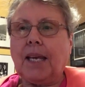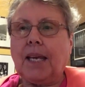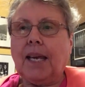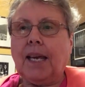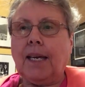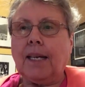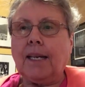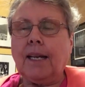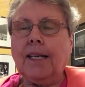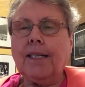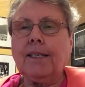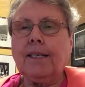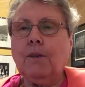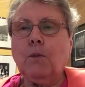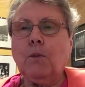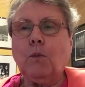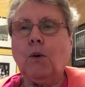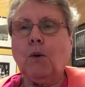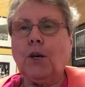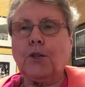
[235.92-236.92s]
And I
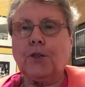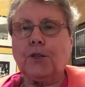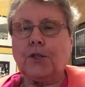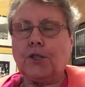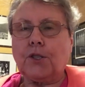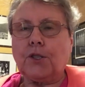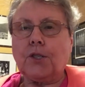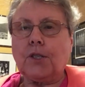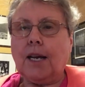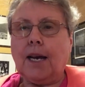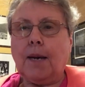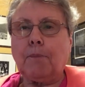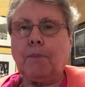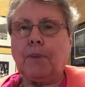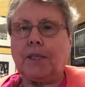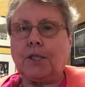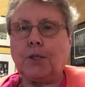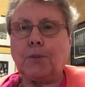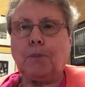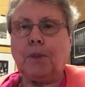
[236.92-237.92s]
didn't want her to stop
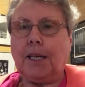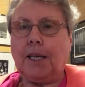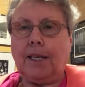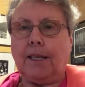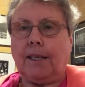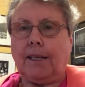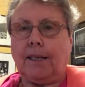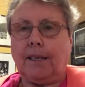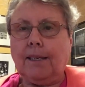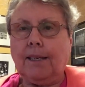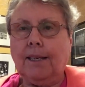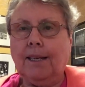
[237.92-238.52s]
explaining.